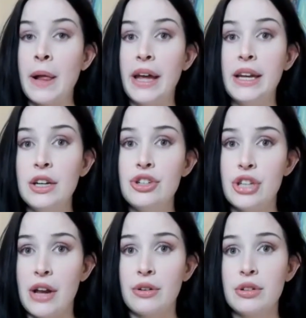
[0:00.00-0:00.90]
And in
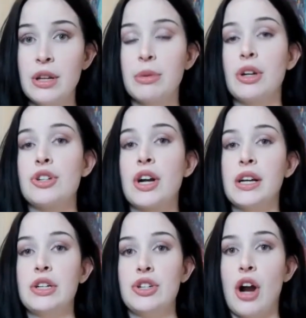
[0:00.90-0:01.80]
general, I'm going to
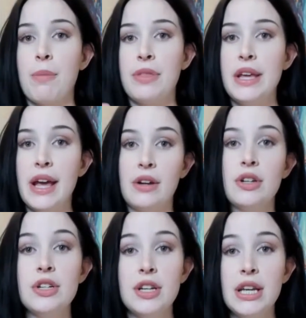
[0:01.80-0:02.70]
try and drop the
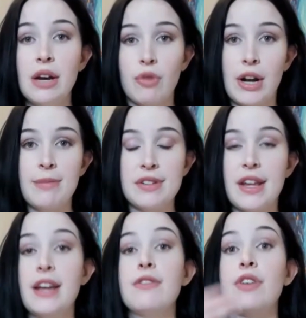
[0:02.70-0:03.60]
energy of what I'm
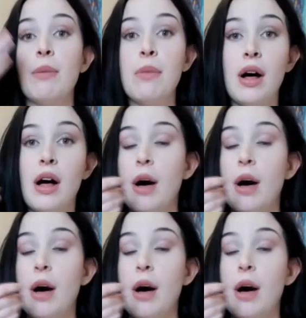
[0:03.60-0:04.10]
saying from